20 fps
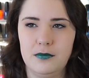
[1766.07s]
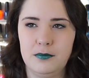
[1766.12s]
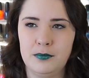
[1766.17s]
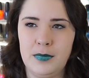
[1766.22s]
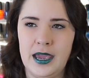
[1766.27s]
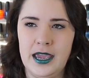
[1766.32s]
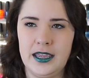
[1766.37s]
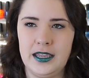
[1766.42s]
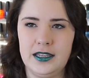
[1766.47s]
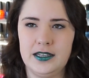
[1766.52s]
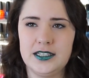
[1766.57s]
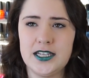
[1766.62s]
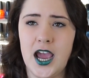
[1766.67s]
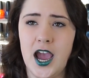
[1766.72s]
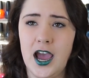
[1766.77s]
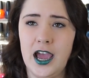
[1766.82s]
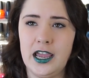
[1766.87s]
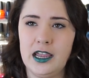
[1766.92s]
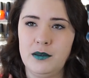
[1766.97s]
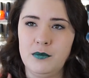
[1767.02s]
my
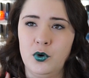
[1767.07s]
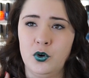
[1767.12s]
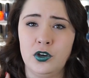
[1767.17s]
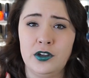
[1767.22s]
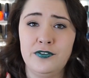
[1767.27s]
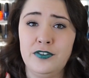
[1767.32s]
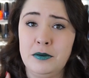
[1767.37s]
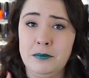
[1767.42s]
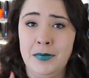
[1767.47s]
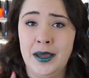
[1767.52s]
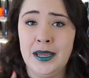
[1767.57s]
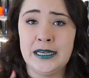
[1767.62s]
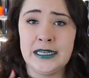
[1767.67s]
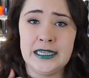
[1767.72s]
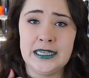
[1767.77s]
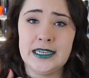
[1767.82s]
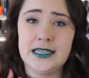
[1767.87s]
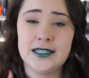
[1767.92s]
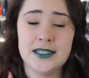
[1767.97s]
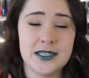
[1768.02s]
time or even
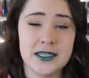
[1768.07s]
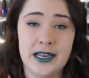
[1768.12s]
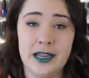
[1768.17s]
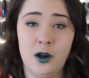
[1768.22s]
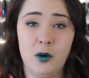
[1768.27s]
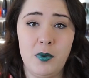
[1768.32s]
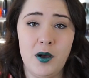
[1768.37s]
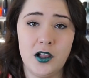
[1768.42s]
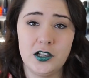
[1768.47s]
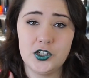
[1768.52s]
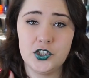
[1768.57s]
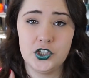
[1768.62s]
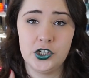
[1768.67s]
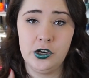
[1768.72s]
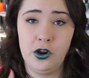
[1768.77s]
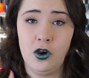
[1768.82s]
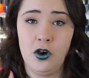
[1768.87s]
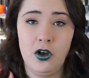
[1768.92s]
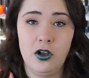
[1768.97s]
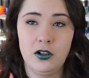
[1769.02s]
money into nail polish
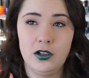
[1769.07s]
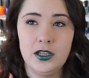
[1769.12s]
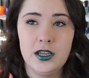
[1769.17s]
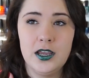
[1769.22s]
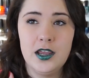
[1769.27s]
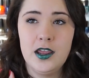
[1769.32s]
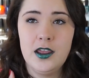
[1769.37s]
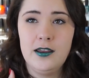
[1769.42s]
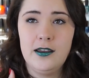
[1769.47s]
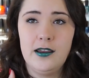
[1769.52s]
at all